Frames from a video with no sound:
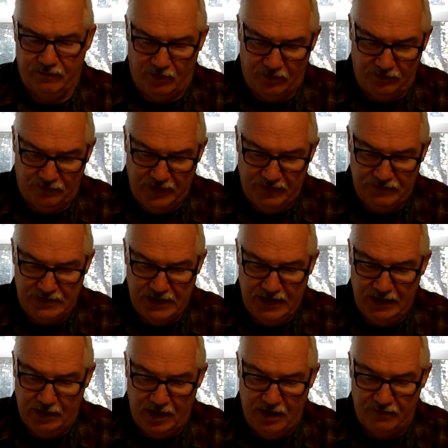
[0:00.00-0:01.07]
verse
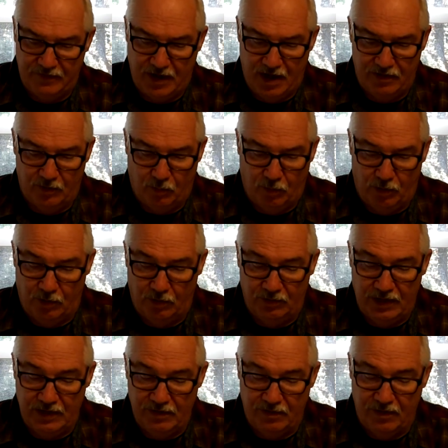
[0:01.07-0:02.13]
15. Love not the world,
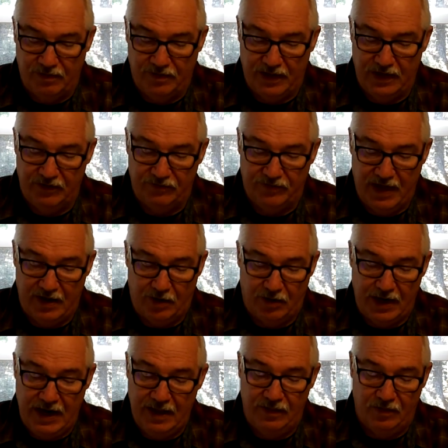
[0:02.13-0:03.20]
neither the things that are
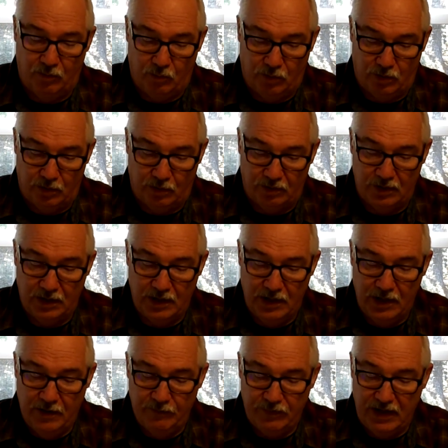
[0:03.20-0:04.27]
in the world.
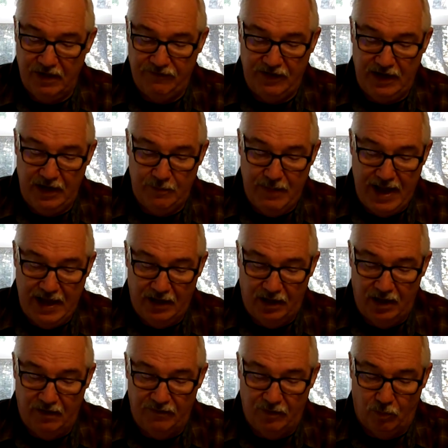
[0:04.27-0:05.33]
If any man
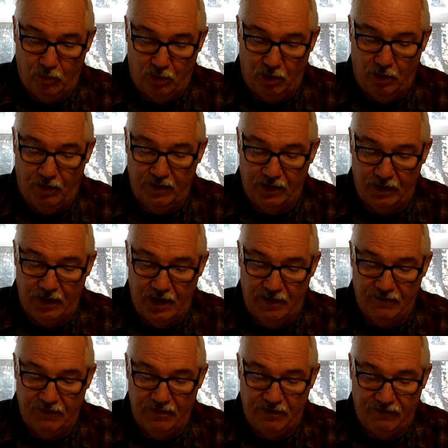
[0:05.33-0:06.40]
love the world, the
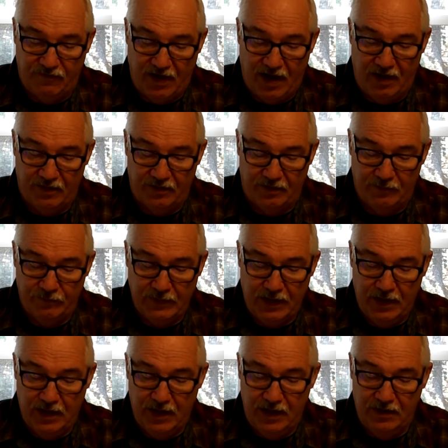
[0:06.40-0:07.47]
love of the Father
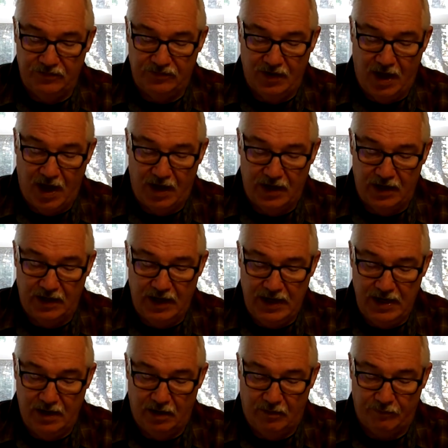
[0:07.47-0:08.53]
is not in
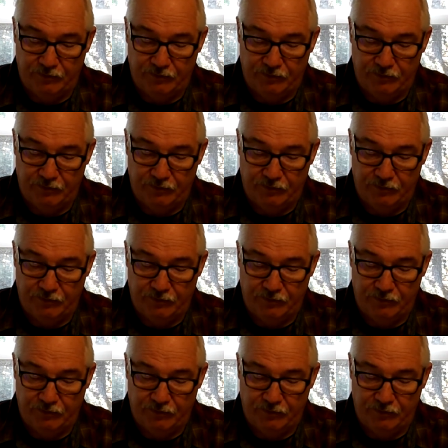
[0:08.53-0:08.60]
him.